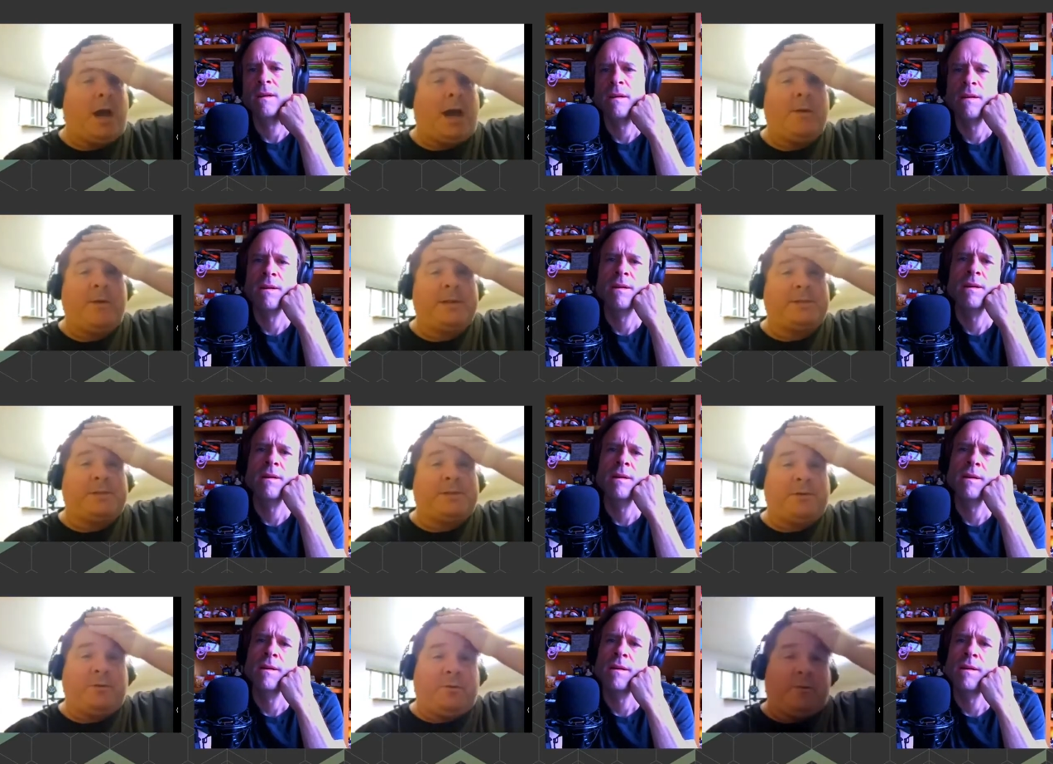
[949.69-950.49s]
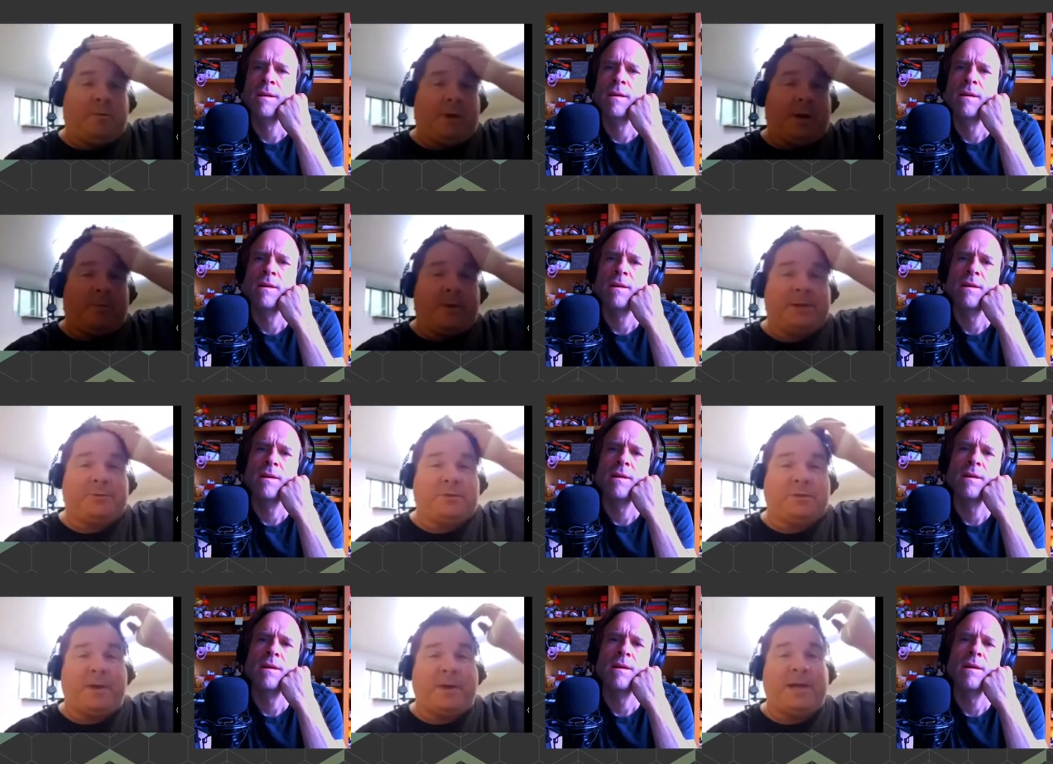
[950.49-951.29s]
Speaker 1: I went to a
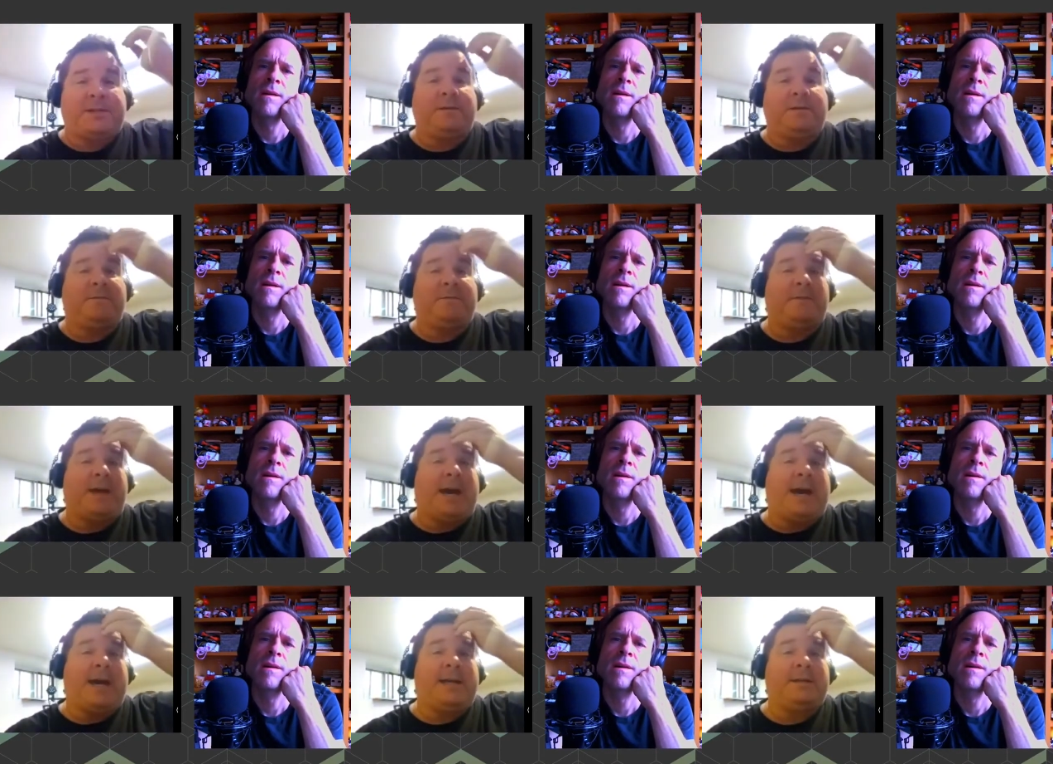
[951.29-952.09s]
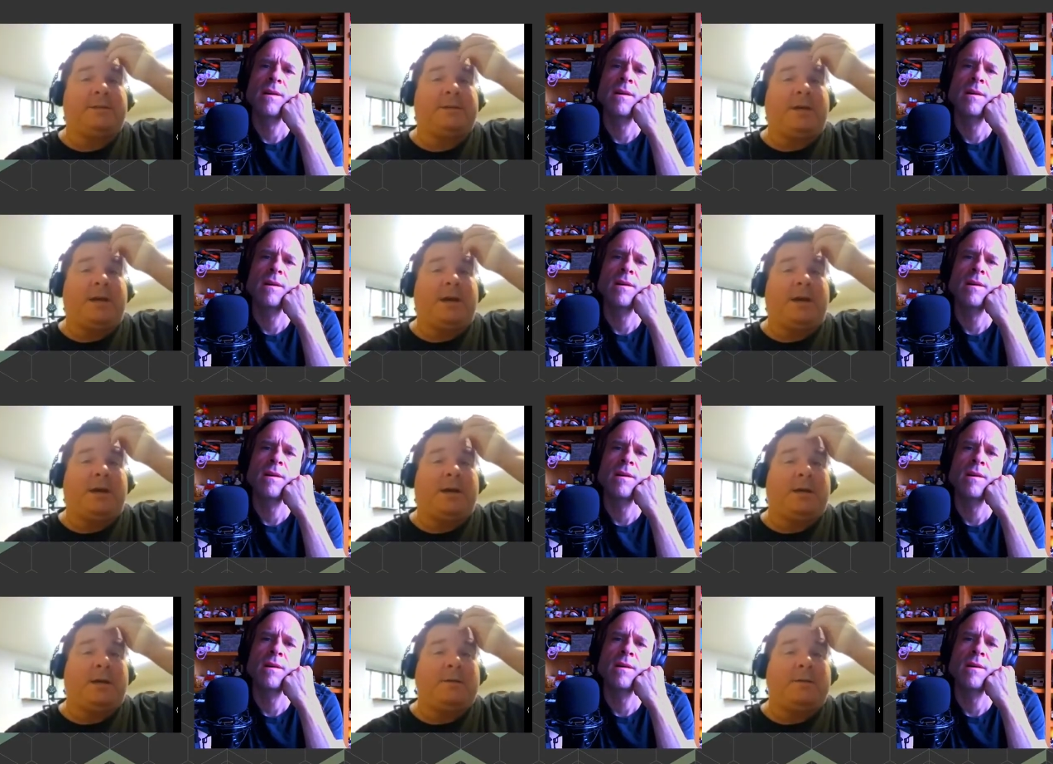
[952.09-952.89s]
retrospective at
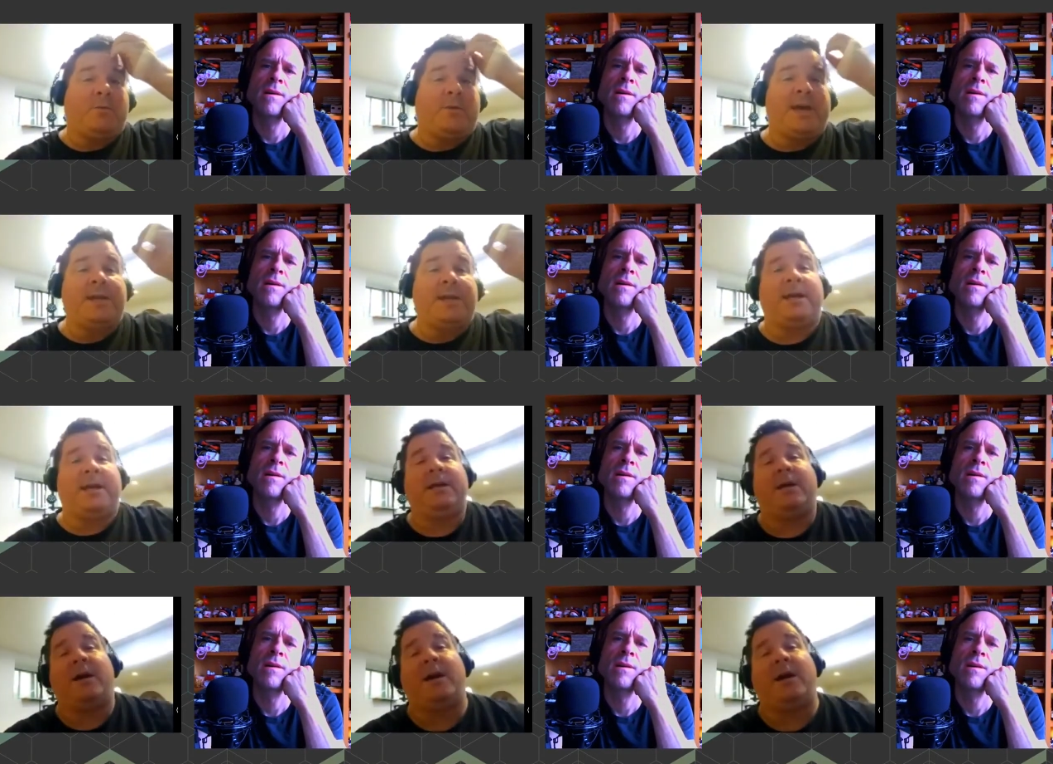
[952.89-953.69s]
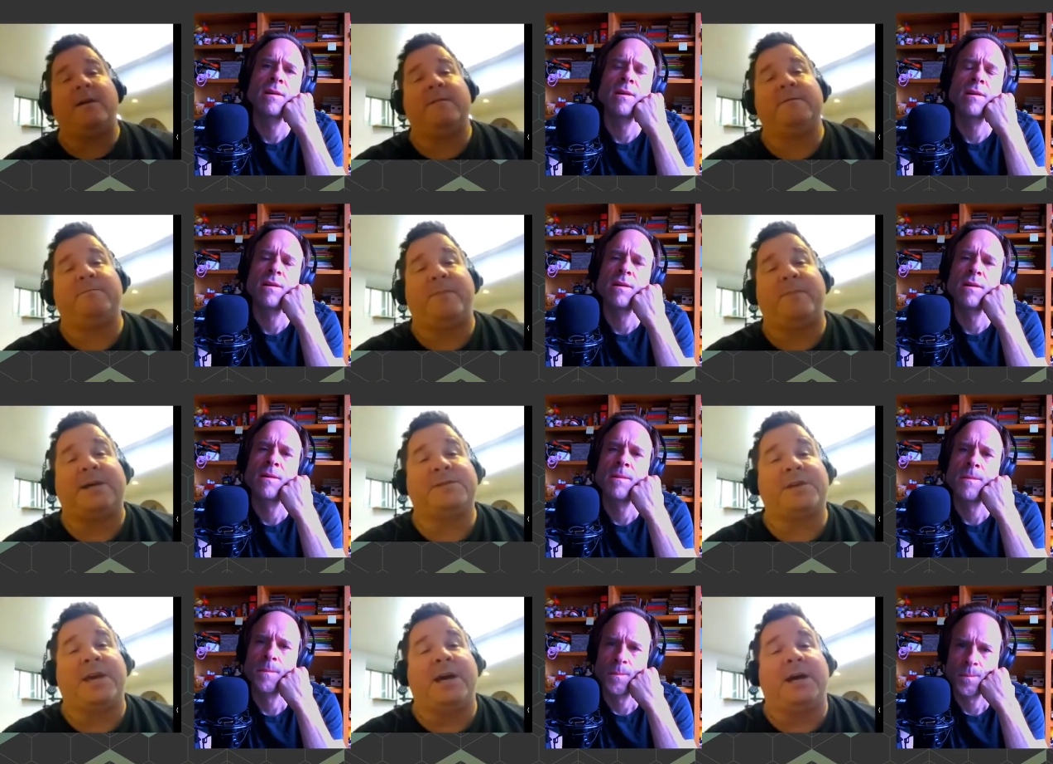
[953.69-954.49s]
the Whitney of
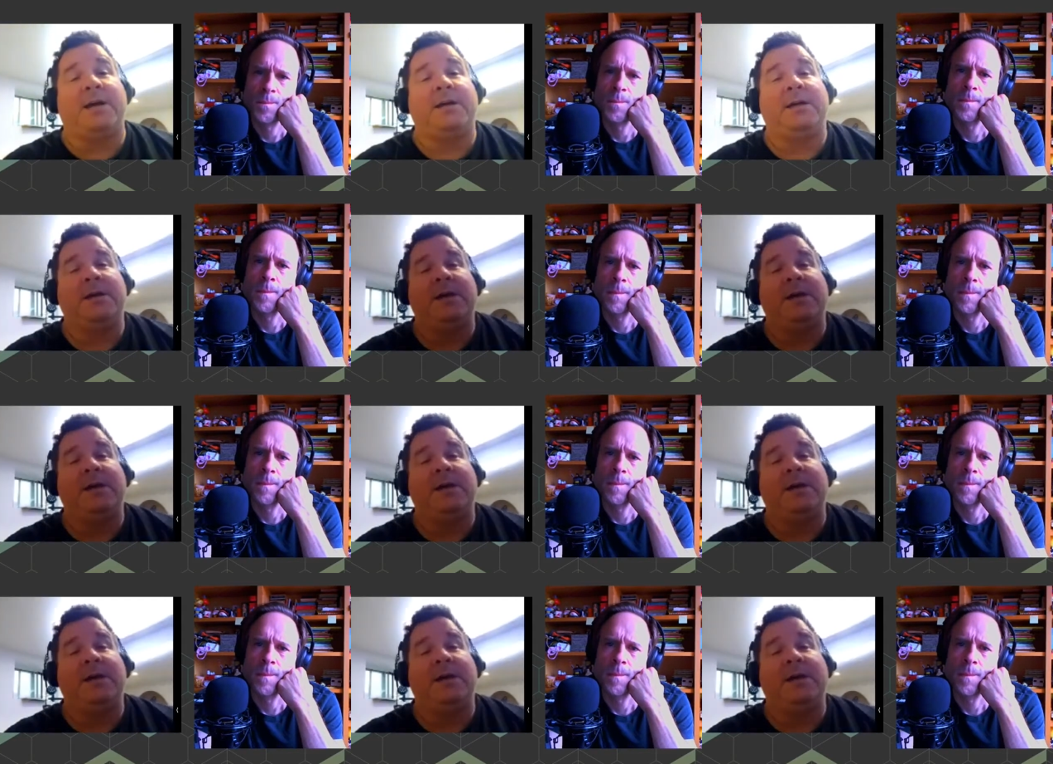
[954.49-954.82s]
Basquiat.